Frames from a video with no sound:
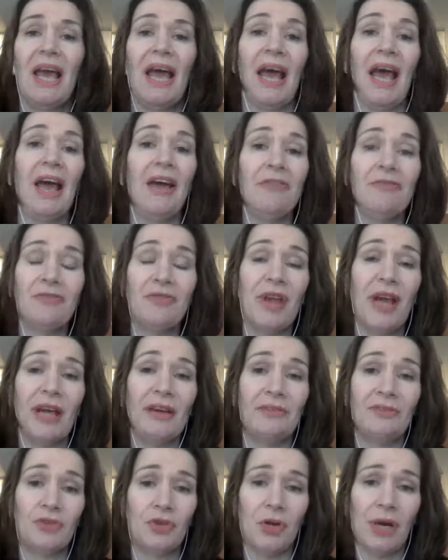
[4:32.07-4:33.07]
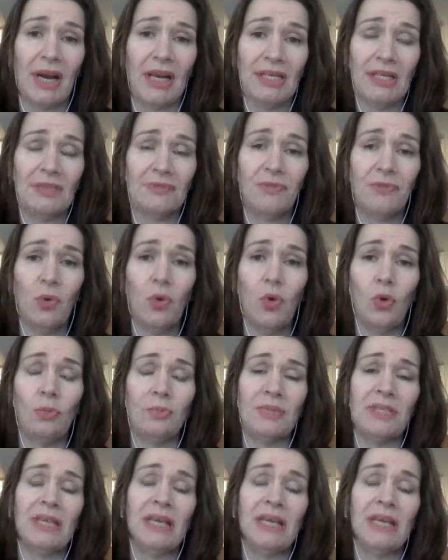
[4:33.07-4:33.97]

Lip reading: have transformed.